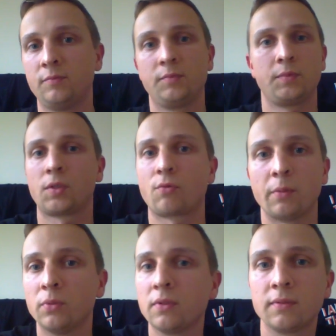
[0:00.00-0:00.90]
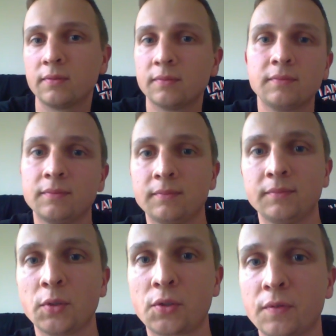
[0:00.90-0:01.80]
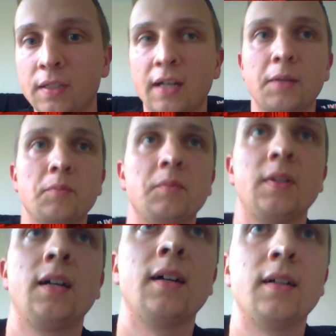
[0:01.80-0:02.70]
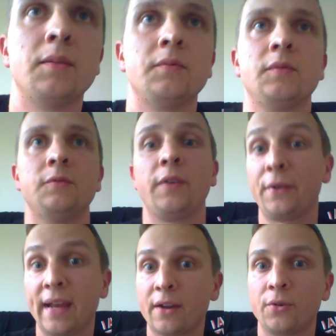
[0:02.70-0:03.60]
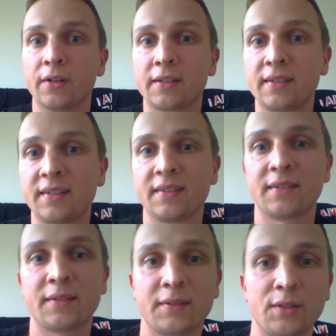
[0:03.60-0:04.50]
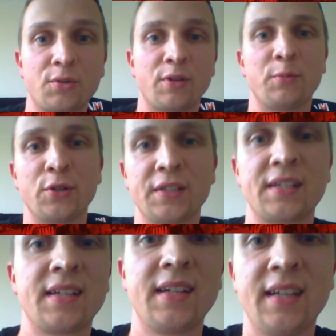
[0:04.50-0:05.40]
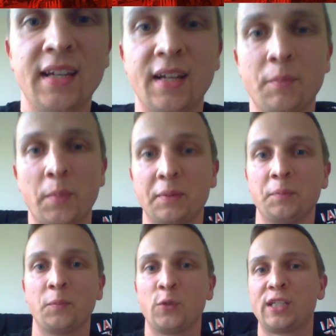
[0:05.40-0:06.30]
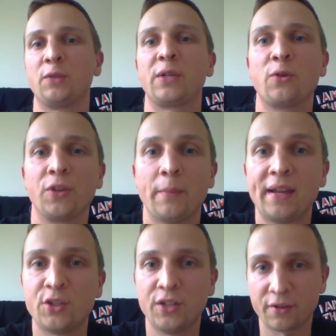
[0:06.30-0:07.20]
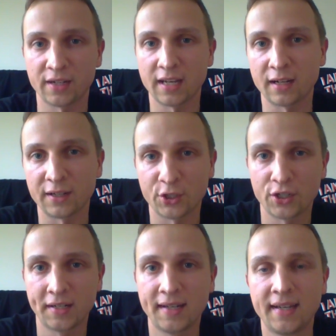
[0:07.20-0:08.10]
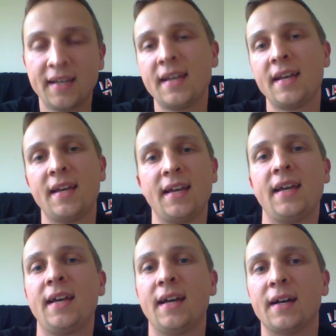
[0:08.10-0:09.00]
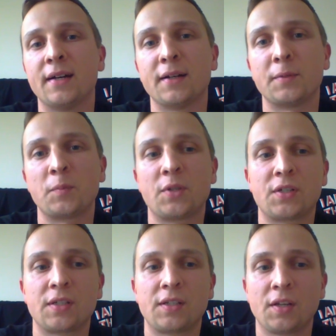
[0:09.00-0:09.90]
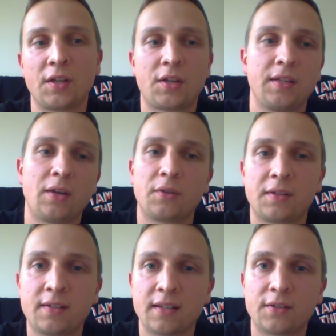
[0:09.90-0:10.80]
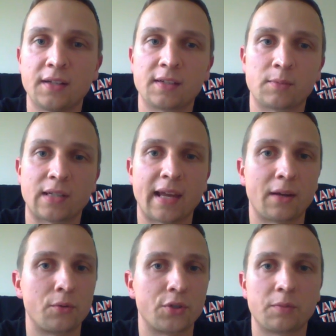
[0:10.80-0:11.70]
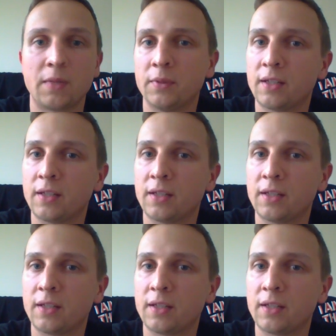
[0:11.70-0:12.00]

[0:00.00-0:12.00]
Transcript: scribble most of the time very accurate descriptions, but still we call them engineering English, because they could contain some slang, or just maybe they